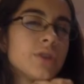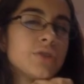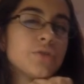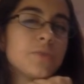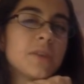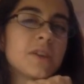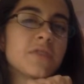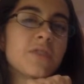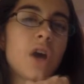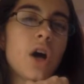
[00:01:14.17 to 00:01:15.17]
to be
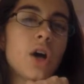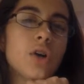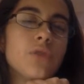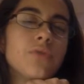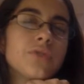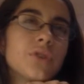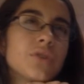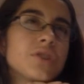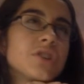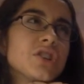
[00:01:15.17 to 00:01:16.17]
involved
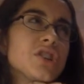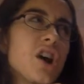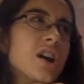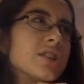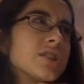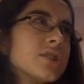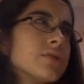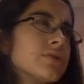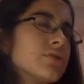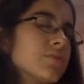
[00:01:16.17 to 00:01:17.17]
or not
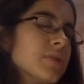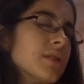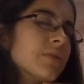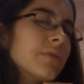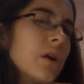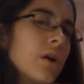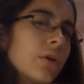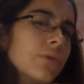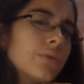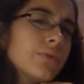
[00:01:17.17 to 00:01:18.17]
to be
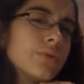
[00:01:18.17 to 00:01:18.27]
involved?